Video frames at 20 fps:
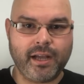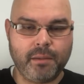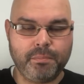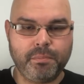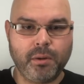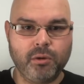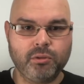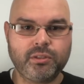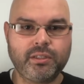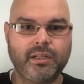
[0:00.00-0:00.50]
I'll
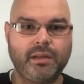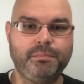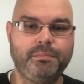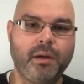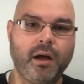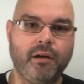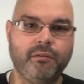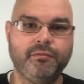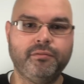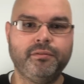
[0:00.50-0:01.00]
post it
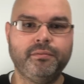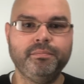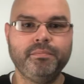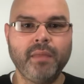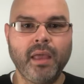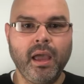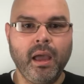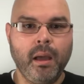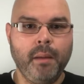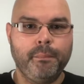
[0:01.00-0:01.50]
above.
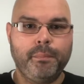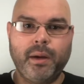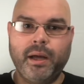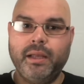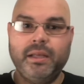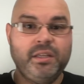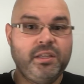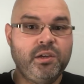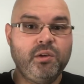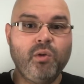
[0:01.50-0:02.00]
But
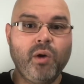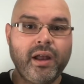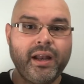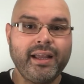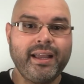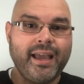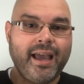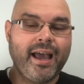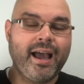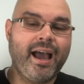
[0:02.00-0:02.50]
you want to
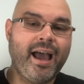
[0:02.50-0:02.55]
get